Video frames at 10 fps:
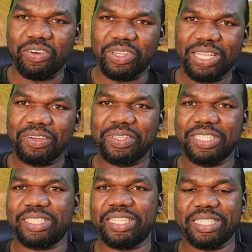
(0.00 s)
own
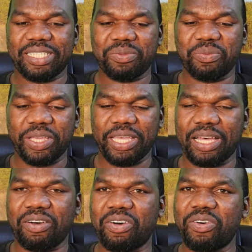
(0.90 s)
languages, let's
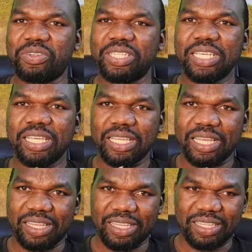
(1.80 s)
wear our own
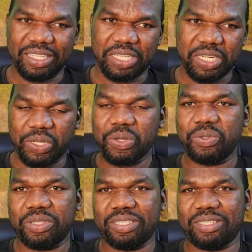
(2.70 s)

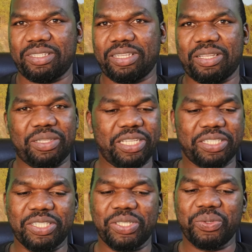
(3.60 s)
clothes,
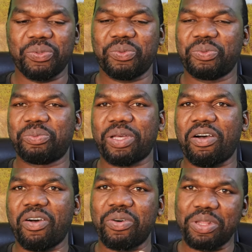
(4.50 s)
let's do
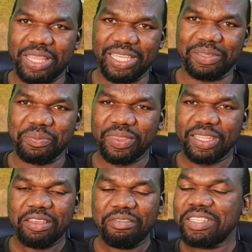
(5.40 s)
our own thing.
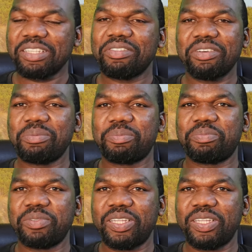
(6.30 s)
First of all,